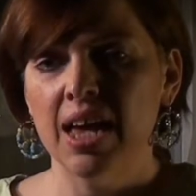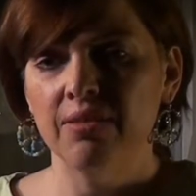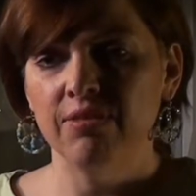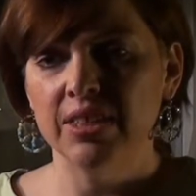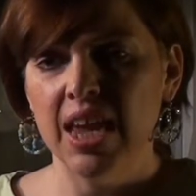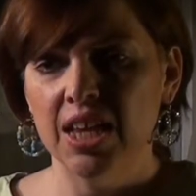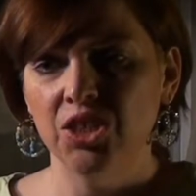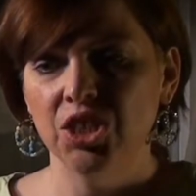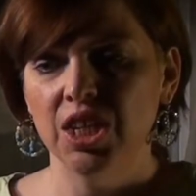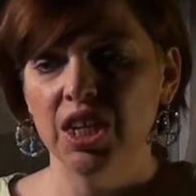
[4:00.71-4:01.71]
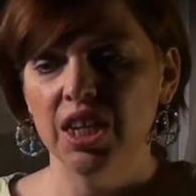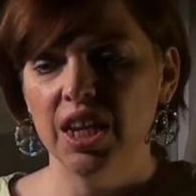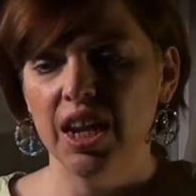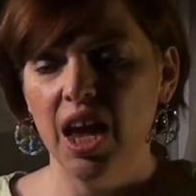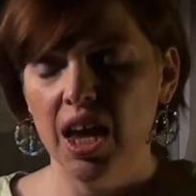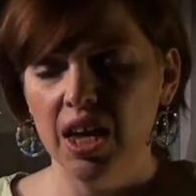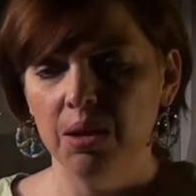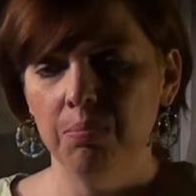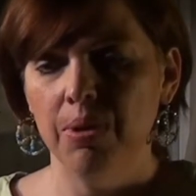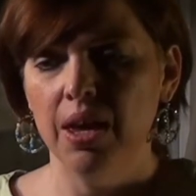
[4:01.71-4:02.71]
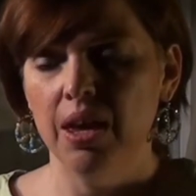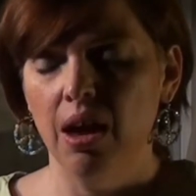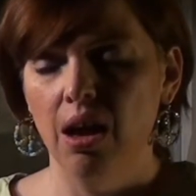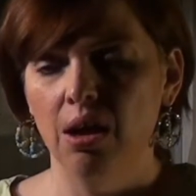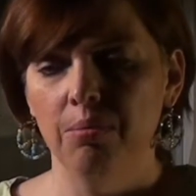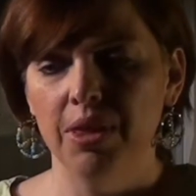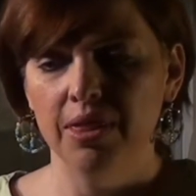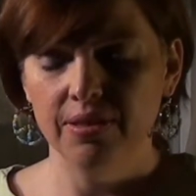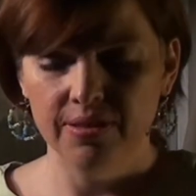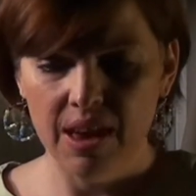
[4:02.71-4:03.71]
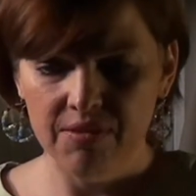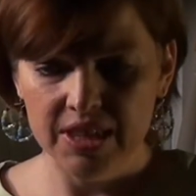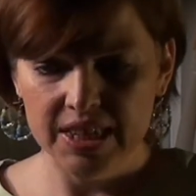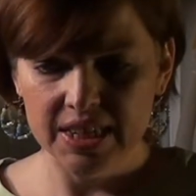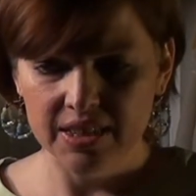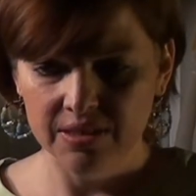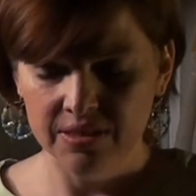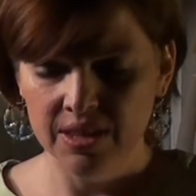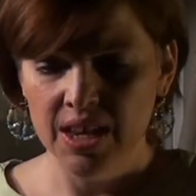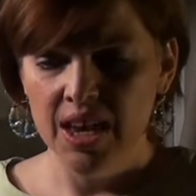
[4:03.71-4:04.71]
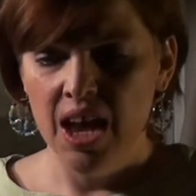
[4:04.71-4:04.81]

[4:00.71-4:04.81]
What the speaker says: a lot of attention and hype in the 70s.